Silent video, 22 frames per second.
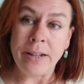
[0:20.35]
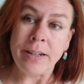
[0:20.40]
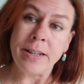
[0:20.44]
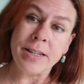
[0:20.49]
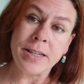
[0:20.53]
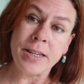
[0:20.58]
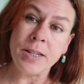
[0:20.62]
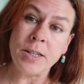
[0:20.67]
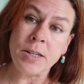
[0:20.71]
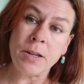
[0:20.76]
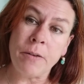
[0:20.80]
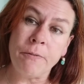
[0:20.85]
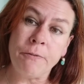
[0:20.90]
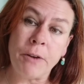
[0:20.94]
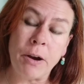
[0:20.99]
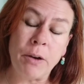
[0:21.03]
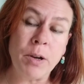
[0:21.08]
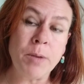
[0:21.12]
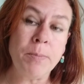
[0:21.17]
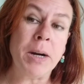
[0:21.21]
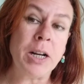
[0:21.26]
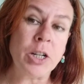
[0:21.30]
This is
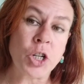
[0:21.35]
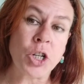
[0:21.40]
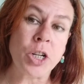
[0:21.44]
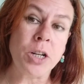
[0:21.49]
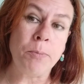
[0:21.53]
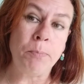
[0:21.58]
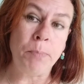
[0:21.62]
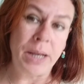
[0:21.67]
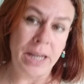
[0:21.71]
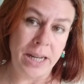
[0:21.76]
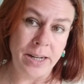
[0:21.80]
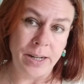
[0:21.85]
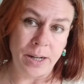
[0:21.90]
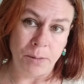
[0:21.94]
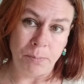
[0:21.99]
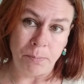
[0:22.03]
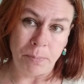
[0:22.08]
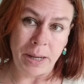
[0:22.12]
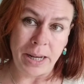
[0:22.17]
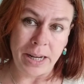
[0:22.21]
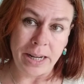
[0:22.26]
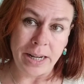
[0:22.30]
very much an opinion
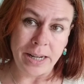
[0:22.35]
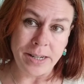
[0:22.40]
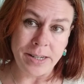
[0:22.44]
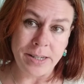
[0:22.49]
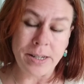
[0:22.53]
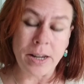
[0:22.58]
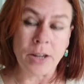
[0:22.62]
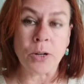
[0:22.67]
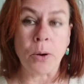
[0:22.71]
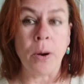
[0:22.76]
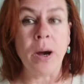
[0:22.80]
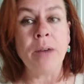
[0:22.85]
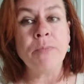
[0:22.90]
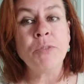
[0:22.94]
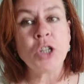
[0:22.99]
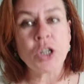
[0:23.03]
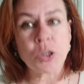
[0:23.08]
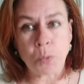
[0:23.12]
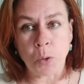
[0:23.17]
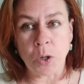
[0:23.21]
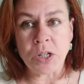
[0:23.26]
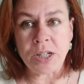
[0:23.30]
piece. So I've
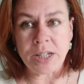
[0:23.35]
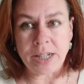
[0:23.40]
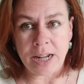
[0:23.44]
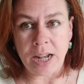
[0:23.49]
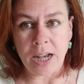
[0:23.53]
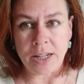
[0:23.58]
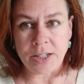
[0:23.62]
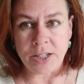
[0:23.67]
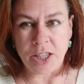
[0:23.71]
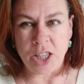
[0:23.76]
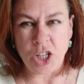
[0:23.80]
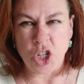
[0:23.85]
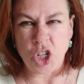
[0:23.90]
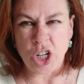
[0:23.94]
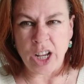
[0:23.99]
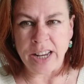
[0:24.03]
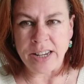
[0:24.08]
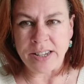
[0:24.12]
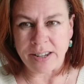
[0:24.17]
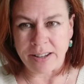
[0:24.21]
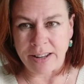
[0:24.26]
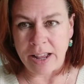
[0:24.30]
just wanted to cut to the
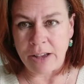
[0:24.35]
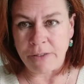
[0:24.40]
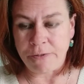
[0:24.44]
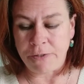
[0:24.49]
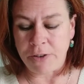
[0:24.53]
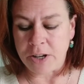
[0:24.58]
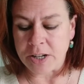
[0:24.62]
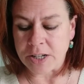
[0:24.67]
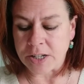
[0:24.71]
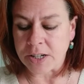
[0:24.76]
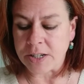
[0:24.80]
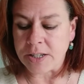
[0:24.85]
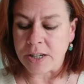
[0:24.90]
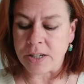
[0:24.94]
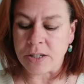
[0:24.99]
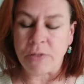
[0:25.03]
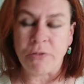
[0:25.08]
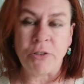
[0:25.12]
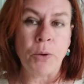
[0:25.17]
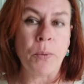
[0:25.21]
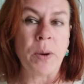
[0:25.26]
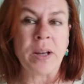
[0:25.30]
chase on that first because there's a
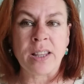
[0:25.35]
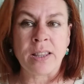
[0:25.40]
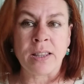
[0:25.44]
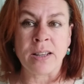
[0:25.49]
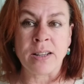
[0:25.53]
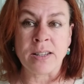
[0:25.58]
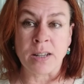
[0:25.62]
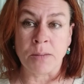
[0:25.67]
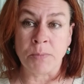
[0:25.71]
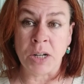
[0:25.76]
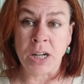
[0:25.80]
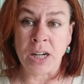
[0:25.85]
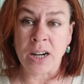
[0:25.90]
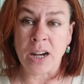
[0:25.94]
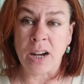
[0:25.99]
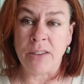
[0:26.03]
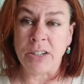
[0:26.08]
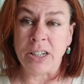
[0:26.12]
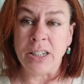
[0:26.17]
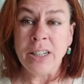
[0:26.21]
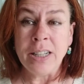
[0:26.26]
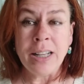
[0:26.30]
few other things I'm going to
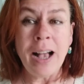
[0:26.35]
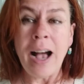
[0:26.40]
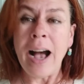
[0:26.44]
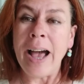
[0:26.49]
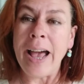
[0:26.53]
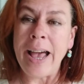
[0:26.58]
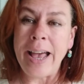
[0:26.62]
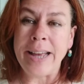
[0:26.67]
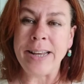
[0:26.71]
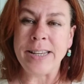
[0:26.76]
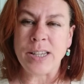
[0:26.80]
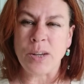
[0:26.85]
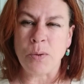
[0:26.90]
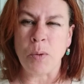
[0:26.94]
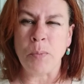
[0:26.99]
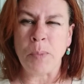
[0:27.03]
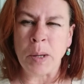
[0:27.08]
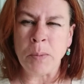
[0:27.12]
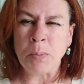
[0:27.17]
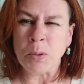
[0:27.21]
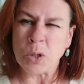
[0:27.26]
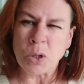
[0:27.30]
cover. I hate it when
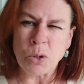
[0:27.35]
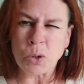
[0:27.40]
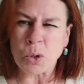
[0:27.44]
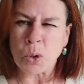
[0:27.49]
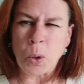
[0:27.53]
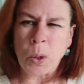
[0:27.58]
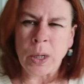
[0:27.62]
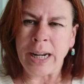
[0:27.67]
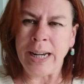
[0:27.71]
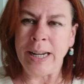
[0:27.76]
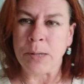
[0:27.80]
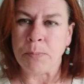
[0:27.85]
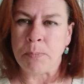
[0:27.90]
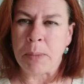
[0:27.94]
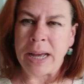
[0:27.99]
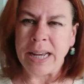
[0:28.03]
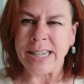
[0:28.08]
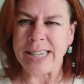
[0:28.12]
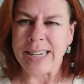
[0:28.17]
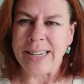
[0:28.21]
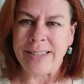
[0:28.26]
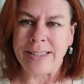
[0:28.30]
people do sort of
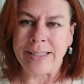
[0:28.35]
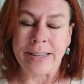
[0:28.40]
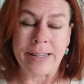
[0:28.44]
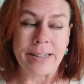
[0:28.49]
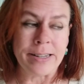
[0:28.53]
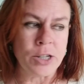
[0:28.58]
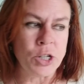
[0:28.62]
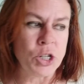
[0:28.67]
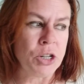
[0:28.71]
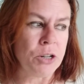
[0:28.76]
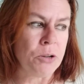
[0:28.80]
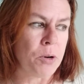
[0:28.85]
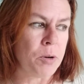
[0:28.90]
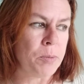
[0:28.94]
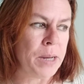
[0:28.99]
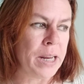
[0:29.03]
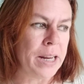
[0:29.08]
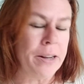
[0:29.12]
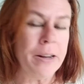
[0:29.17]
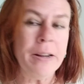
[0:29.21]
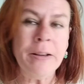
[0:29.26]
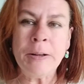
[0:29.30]
clickbaity things, do you know what I
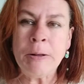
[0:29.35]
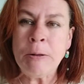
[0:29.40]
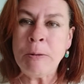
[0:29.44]
mean?